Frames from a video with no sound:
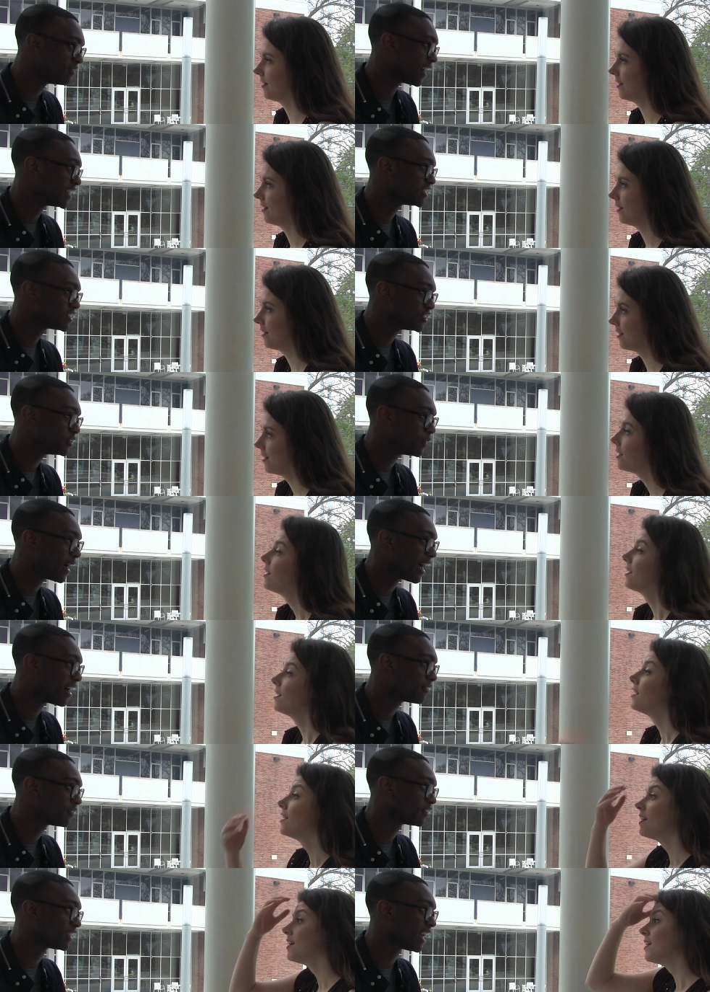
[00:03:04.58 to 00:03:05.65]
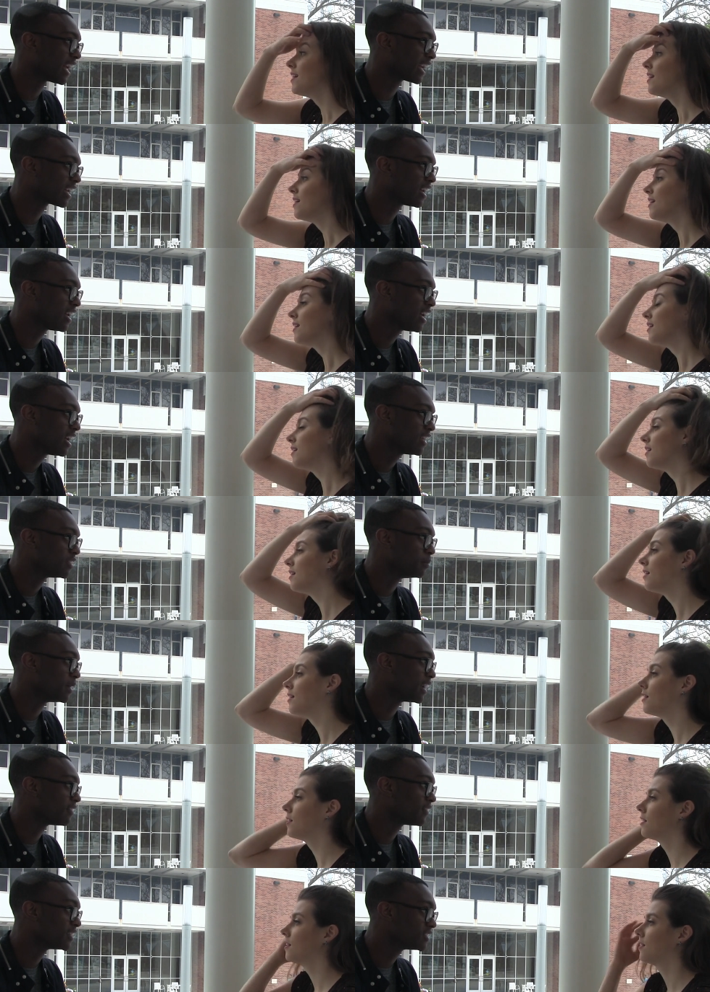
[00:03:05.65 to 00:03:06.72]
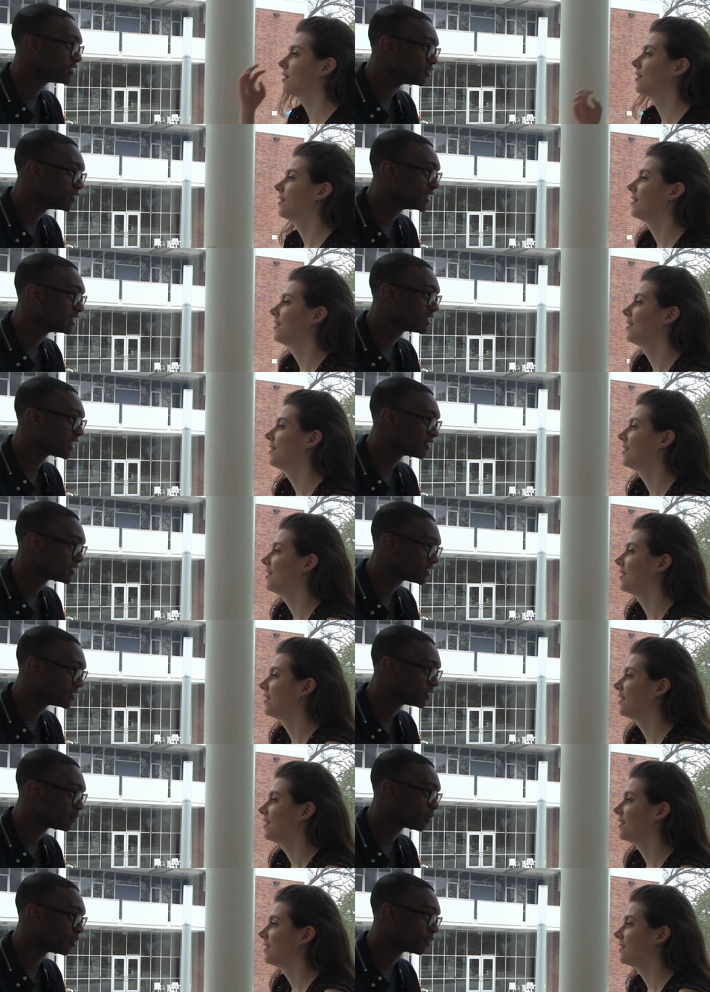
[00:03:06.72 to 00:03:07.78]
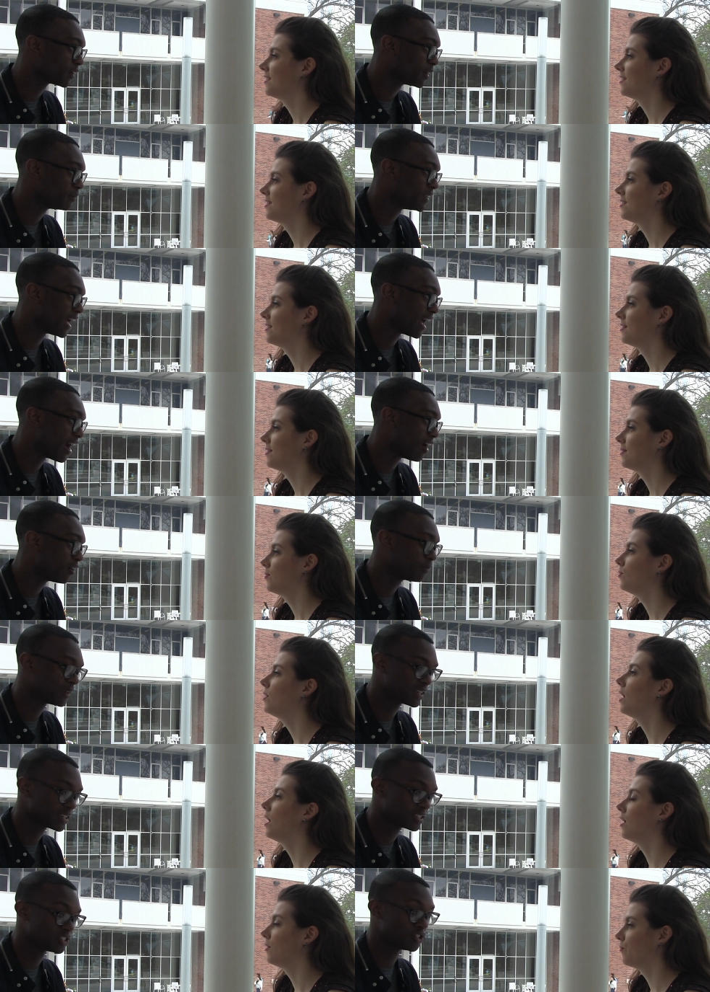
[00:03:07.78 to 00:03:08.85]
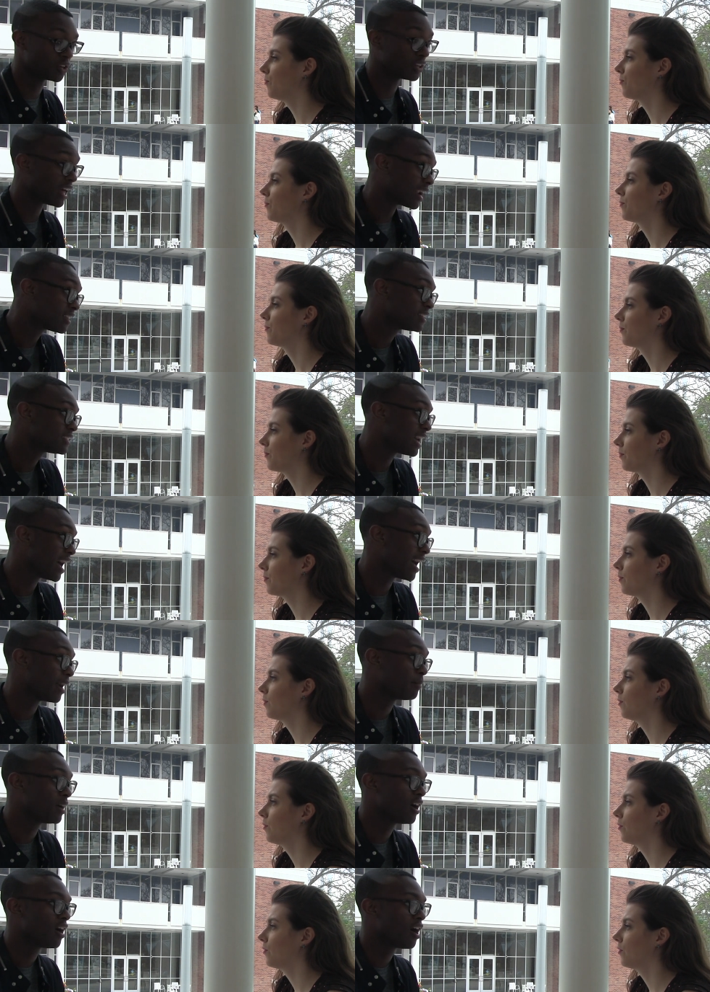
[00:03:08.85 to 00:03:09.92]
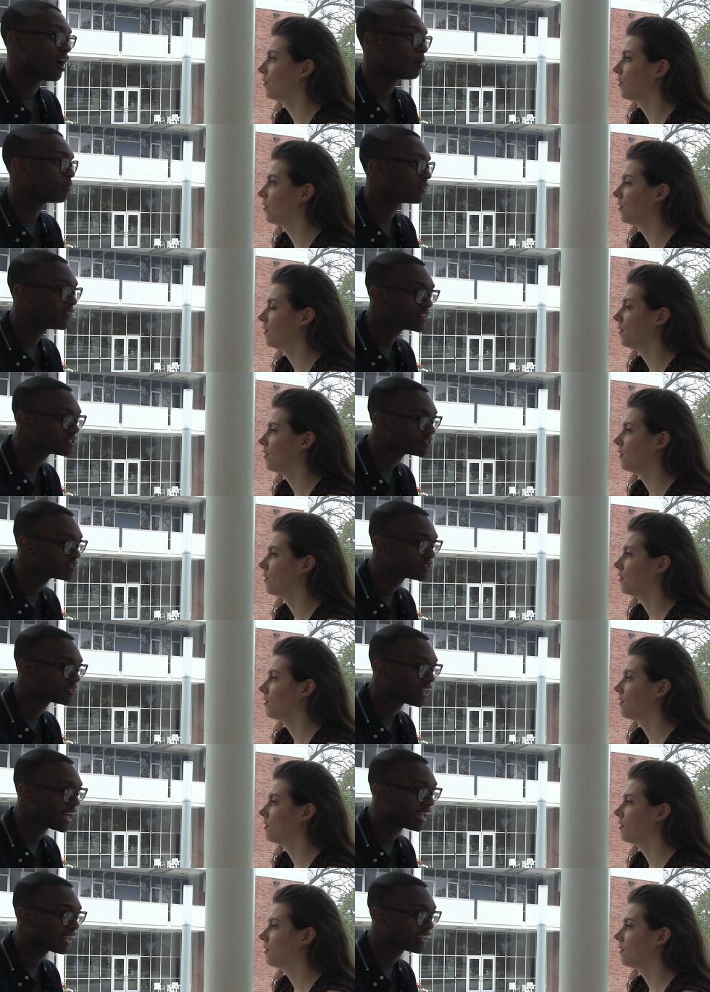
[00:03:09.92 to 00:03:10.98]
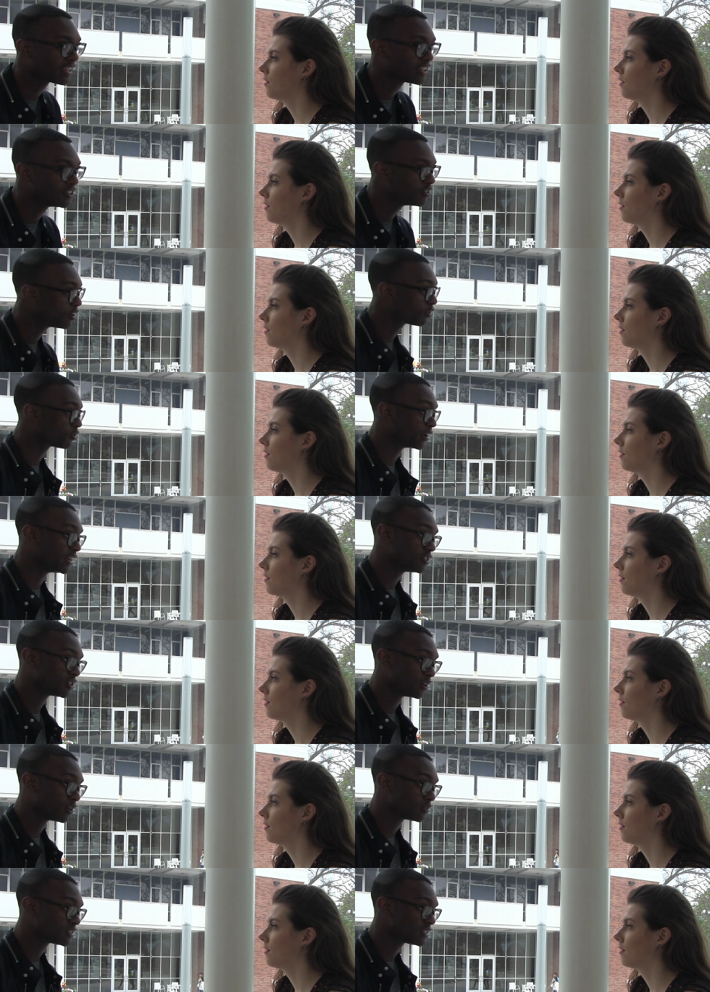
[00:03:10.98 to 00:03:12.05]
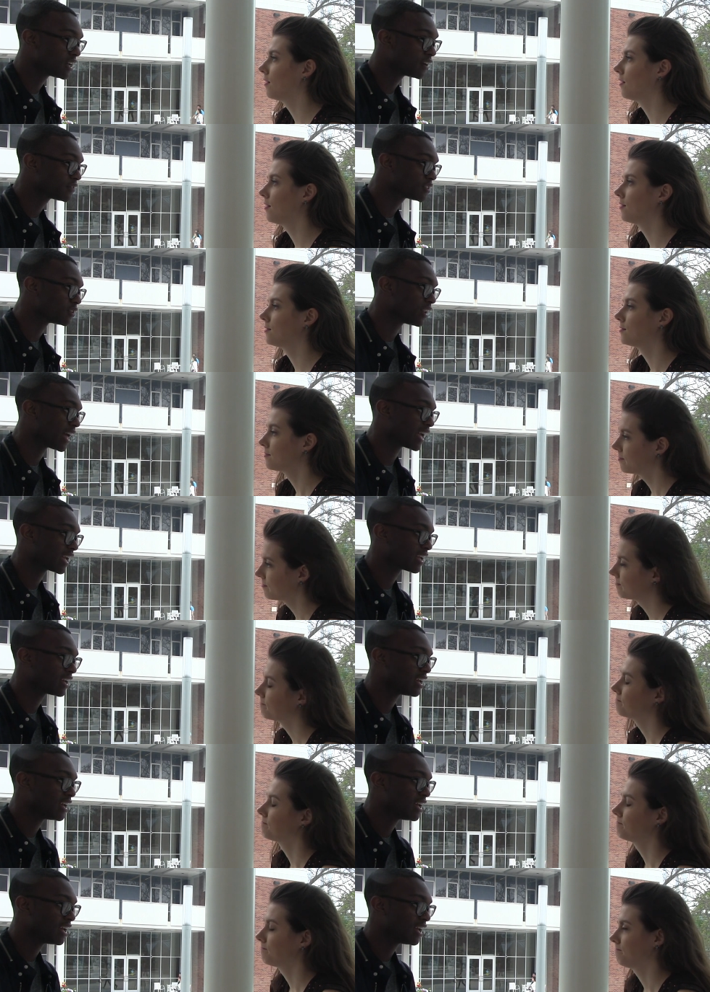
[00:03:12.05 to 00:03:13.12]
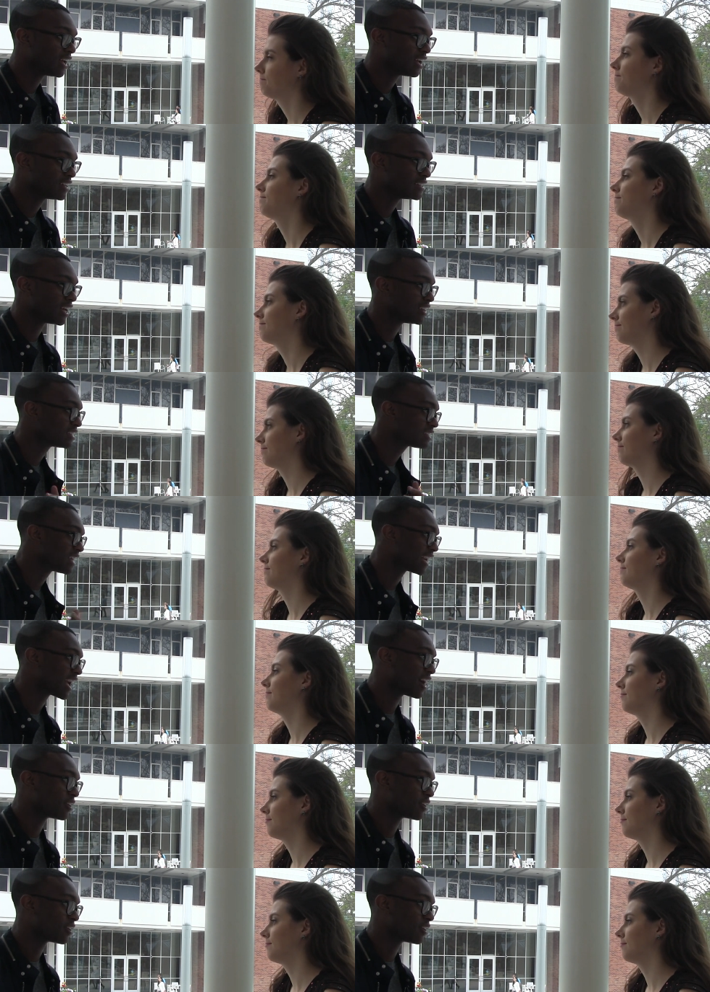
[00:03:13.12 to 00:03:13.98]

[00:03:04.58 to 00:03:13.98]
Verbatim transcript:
Speaker 1: advice do you have for like the bfa students that are still in the program now because yeah. you know a lot of the time professors are like you know create your own stuff so like tell us like